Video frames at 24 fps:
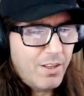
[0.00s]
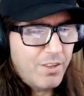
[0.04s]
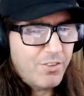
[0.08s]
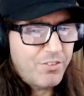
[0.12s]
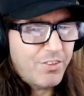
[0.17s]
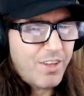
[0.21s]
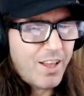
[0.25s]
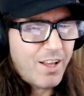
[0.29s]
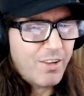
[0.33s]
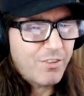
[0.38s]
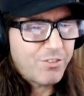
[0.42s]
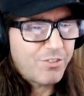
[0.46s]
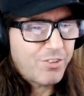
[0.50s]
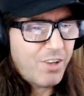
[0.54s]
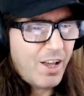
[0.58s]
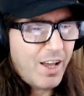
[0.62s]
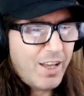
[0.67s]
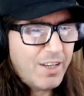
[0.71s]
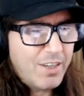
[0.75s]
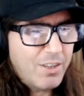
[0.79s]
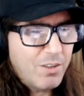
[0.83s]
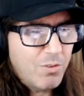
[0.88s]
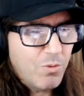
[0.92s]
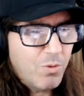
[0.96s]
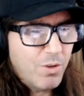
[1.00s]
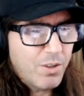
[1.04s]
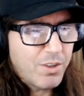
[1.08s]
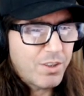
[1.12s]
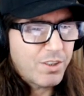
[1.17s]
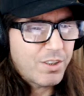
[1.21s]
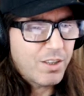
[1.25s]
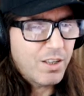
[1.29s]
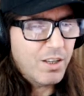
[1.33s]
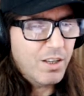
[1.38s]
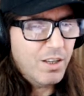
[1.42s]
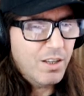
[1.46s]
is now siding
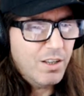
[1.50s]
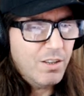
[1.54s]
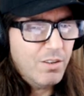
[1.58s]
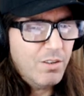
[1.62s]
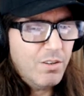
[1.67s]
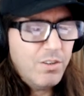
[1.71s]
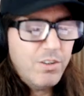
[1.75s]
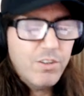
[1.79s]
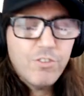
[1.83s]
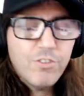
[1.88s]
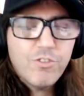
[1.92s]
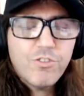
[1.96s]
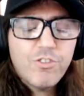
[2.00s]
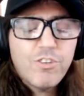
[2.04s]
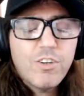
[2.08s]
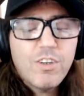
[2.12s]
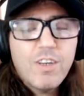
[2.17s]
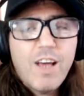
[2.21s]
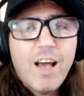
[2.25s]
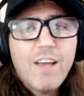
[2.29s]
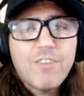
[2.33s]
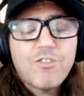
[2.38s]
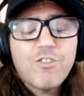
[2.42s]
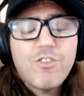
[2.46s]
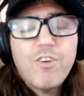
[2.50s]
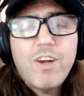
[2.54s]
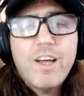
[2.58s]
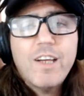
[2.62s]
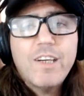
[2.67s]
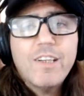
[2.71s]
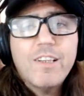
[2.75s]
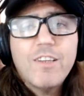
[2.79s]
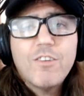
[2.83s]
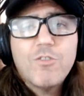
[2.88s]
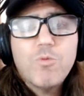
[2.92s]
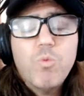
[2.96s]
with... Uh, you, you guys
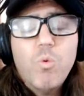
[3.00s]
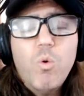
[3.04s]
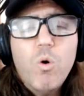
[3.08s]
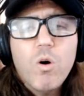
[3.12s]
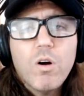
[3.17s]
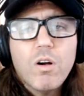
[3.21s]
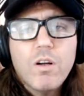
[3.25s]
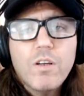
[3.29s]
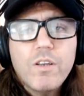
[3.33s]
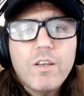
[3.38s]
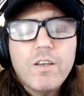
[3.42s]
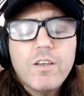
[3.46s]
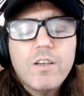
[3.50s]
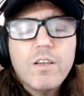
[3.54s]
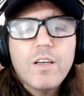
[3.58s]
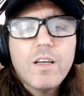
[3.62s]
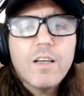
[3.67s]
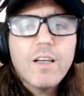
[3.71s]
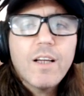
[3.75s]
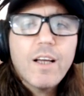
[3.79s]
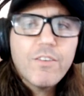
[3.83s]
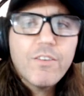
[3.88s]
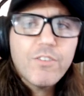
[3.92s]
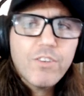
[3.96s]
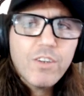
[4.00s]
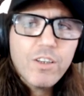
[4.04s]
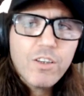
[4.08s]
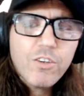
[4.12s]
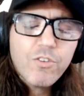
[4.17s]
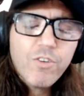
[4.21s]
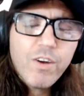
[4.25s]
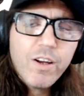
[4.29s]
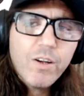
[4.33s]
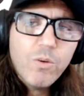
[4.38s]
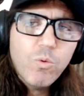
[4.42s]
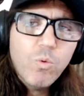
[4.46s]
created this war. You, you guys are going to
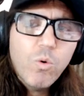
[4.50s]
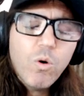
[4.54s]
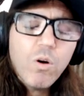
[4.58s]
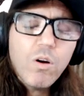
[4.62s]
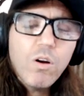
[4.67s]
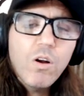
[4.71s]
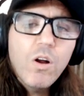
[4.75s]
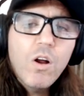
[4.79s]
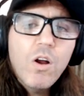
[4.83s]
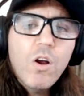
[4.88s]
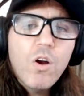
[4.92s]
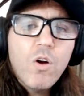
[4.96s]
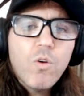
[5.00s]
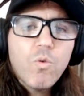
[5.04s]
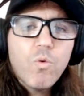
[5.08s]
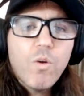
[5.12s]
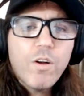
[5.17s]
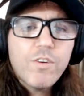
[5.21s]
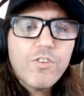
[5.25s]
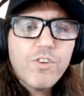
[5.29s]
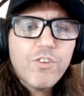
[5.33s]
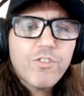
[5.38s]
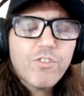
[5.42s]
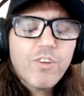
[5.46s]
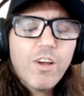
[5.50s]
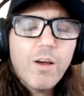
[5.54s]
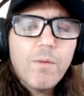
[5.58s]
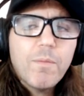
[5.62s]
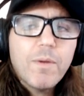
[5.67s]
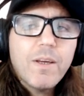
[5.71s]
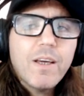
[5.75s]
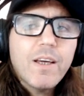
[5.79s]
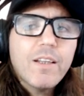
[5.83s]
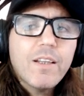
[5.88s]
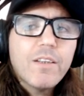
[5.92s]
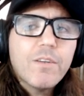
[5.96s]
create a war. Russia's
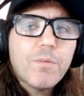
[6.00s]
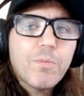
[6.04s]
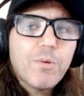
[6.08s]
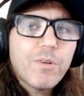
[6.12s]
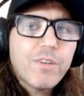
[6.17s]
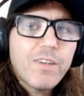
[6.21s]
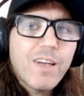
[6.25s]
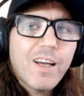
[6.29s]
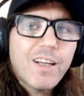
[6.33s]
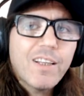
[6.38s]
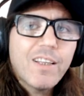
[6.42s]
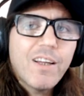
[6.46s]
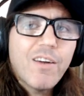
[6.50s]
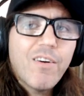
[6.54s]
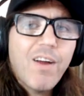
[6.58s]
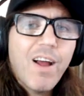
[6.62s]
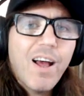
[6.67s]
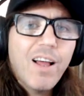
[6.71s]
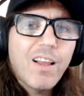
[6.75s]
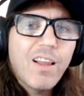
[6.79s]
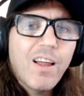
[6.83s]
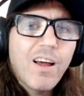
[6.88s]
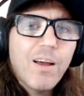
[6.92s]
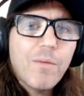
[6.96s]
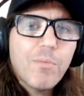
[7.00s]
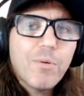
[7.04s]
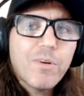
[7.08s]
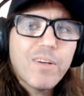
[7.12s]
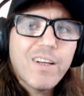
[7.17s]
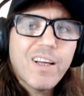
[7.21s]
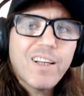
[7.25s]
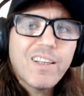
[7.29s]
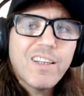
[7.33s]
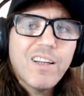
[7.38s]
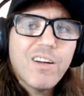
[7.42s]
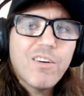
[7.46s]
coming in to protect their ally,
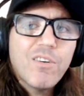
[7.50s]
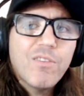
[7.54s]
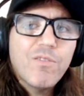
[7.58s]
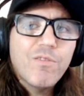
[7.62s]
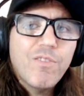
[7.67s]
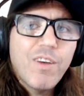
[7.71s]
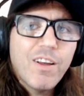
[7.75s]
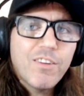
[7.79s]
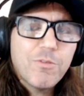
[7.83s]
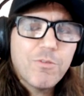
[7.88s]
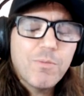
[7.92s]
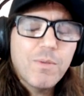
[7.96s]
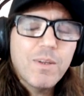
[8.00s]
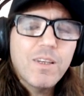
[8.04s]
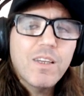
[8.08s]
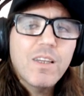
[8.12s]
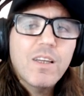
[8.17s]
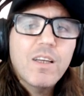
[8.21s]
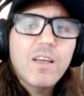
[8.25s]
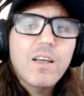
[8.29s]
protect their investment,